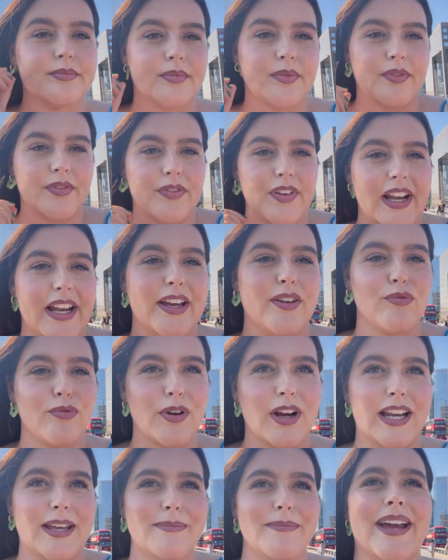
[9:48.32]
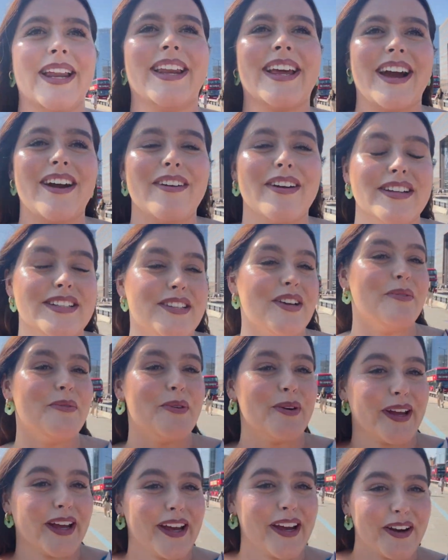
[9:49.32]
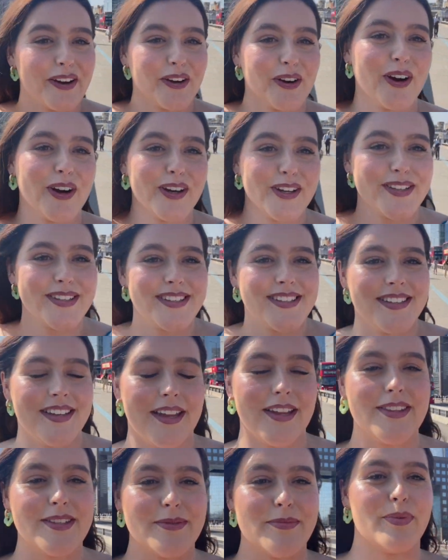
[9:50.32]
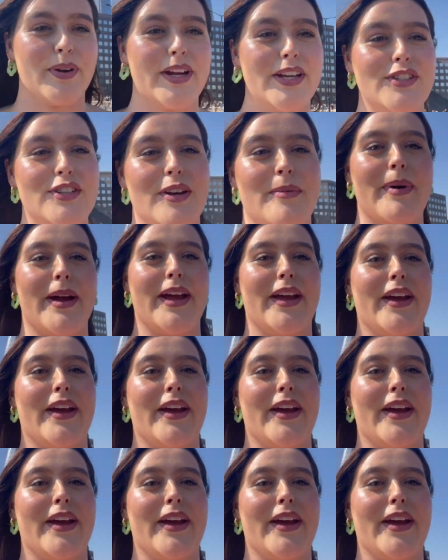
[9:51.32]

Feeling really main character walking across London Bridge on my